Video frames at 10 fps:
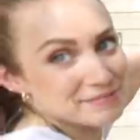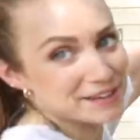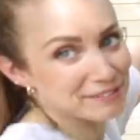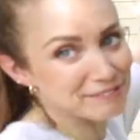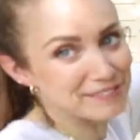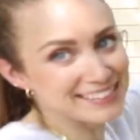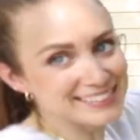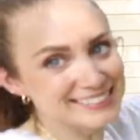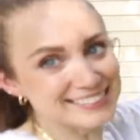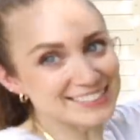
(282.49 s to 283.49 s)
thought all these
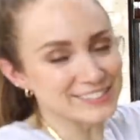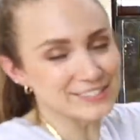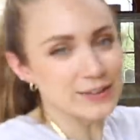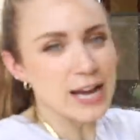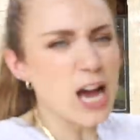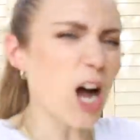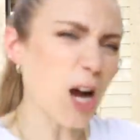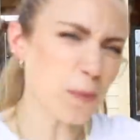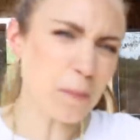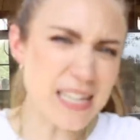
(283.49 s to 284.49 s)
windows were the same.
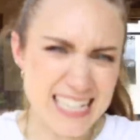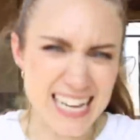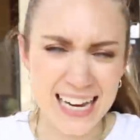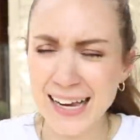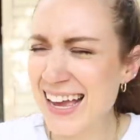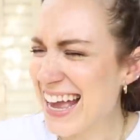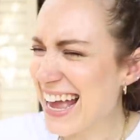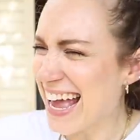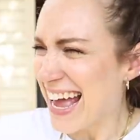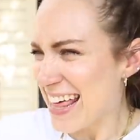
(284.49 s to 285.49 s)
So we have three
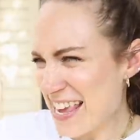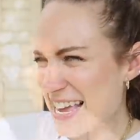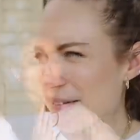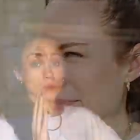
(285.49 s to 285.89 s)
windows in the